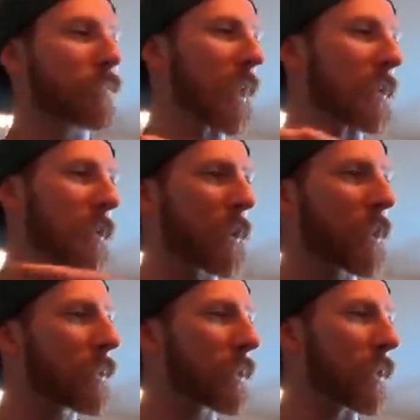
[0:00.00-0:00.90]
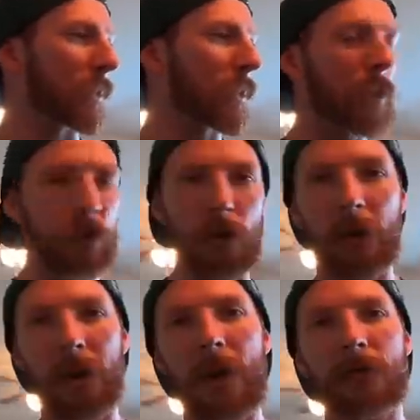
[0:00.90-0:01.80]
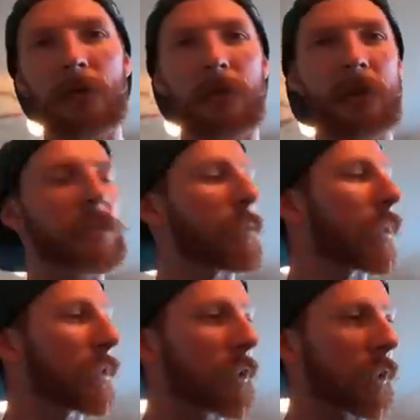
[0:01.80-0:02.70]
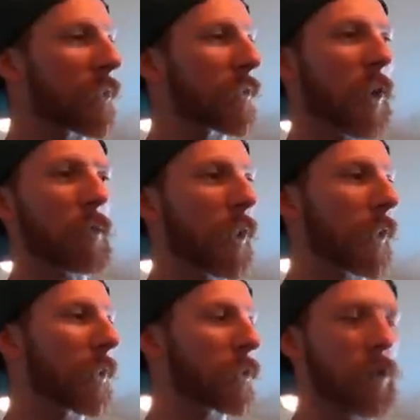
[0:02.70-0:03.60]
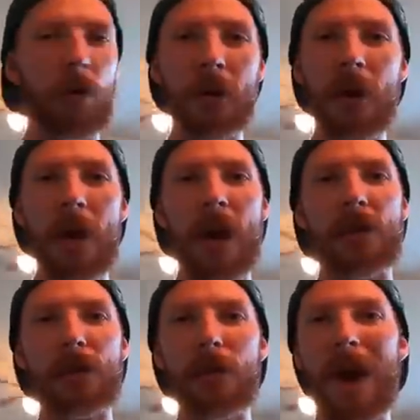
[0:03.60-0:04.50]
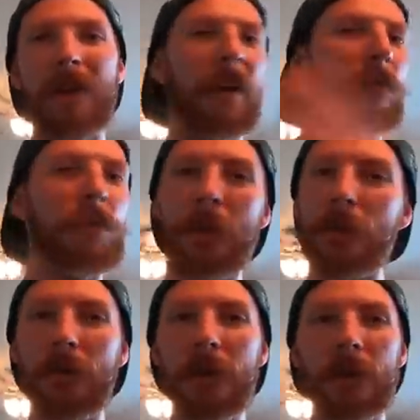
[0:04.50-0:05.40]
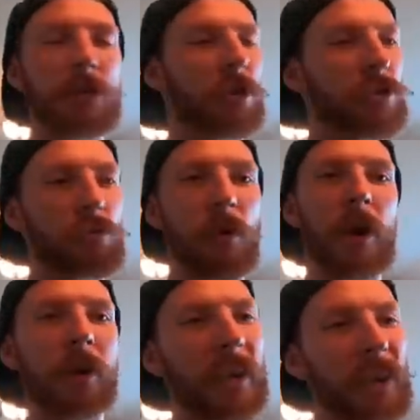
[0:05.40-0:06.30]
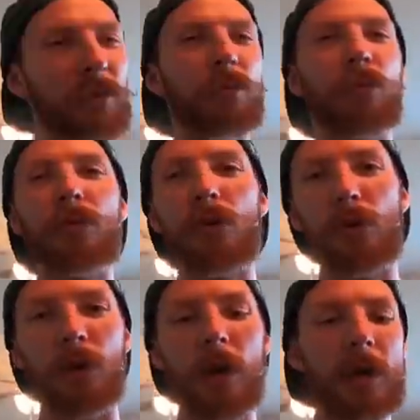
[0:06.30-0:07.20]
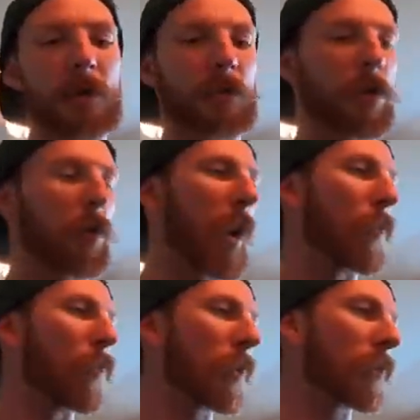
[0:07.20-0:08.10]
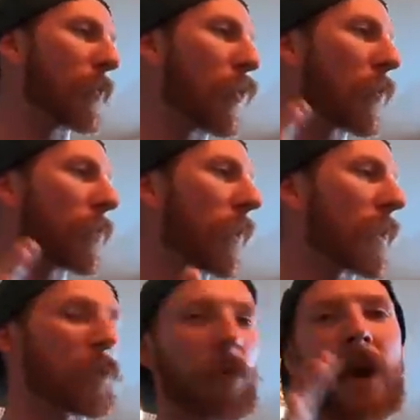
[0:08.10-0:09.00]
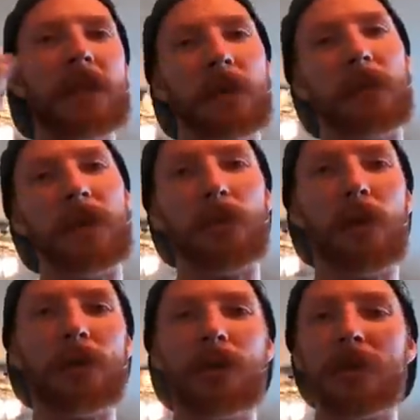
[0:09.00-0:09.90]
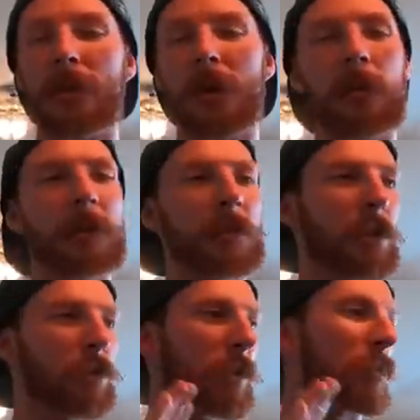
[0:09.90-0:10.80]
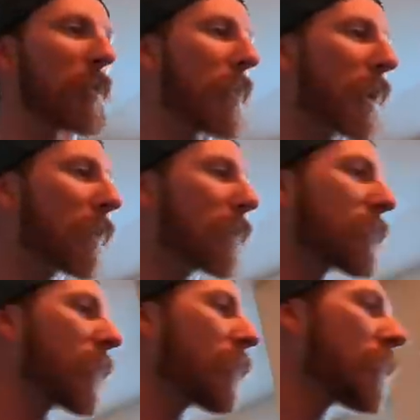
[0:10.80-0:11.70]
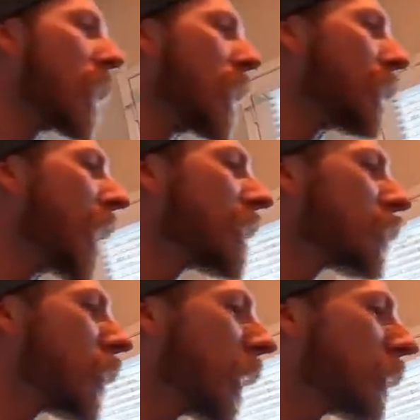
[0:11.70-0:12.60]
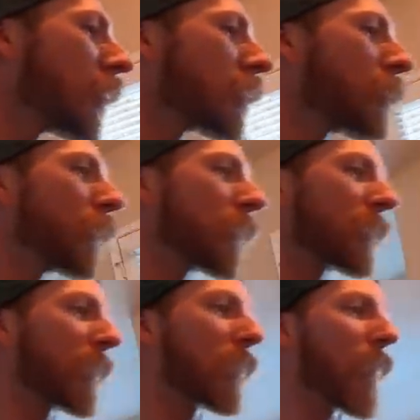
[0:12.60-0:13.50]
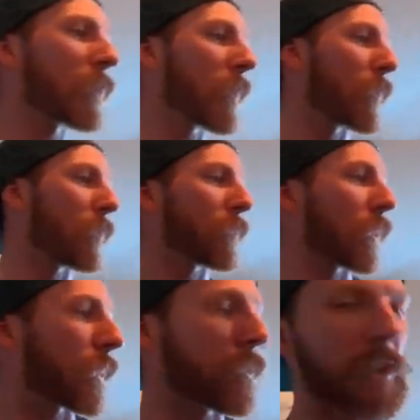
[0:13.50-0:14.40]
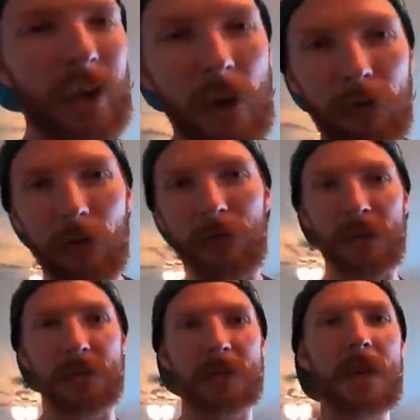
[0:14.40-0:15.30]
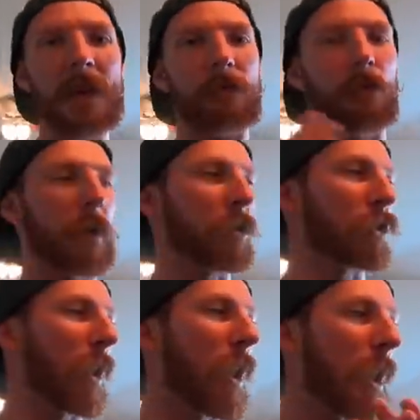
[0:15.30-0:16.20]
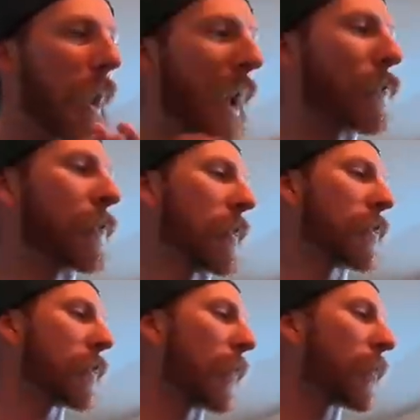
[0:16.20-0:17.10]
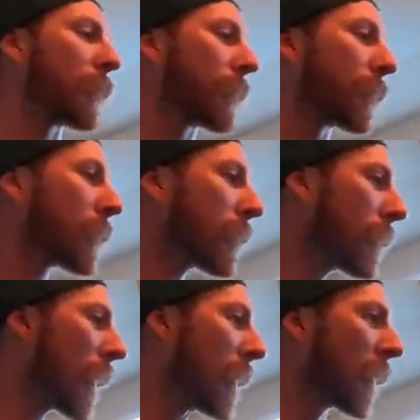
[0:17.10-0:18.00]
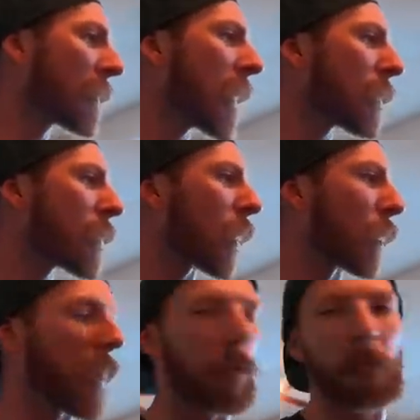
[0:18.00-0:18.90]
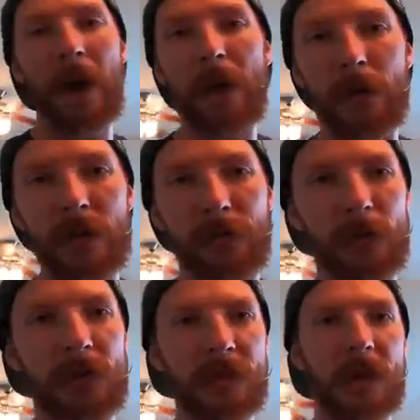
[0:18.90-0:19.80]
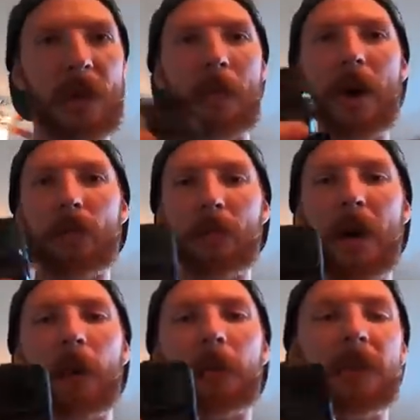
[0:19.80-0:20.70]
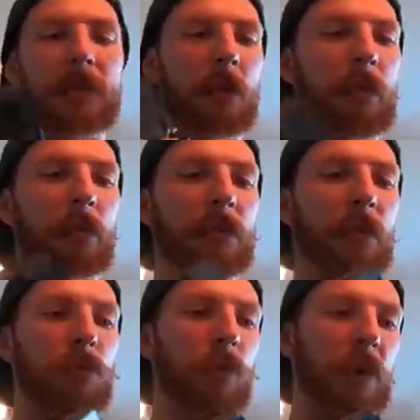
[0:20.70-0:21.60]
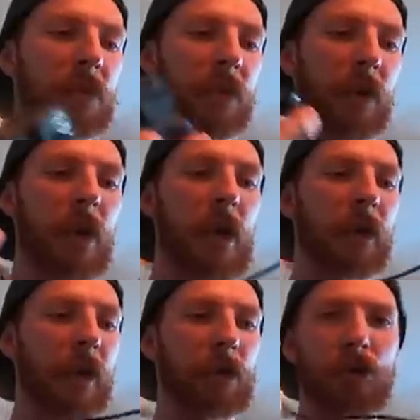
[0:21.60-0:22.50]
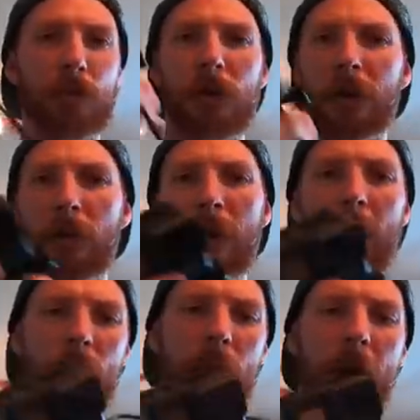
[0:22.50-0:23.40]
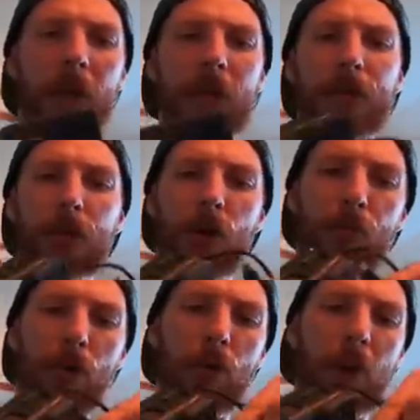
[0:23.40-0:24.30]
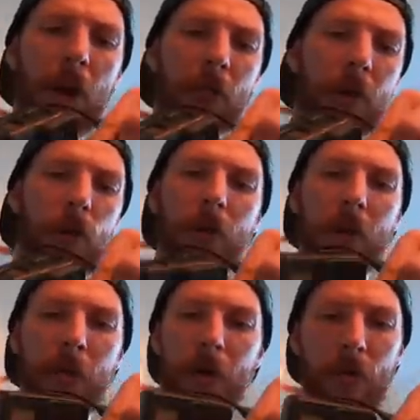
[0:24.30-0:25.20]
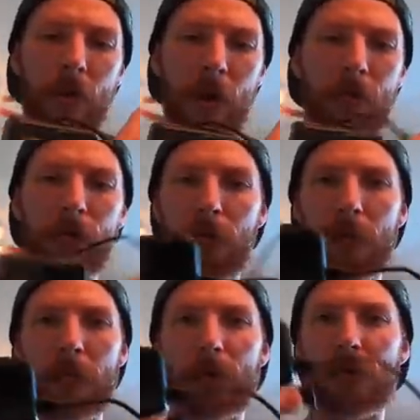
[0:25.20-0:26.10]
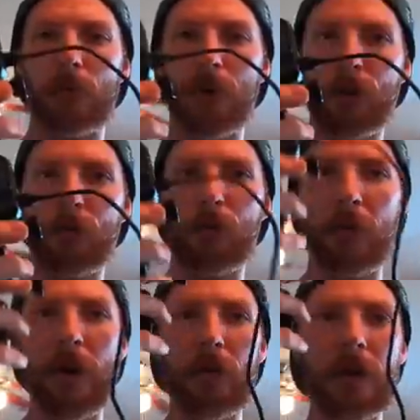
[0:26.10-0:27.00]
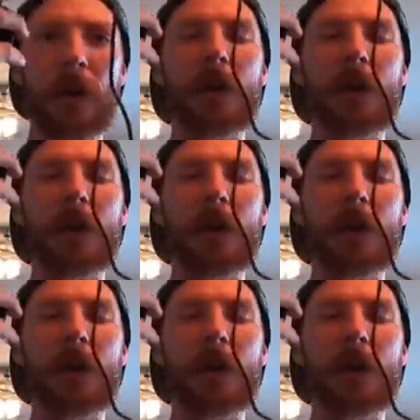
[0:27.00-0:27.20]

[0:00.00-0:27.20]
It's not that it's easy. You are going to have to invest some money to get a setup like this going, and then you have everything you need and you can just rock and roll. So I want more of you guys who are asking me these questions in the comment section to be making these videos. That is why I chose to put this video out there. I don't feel like there's enough of this information out there. So let's now talk about batteries versus a battery pack, because some people say, well, Weston, can't you just plug a battery pack into your GoPro and have like all day battery life with maybe just one GoPro battery?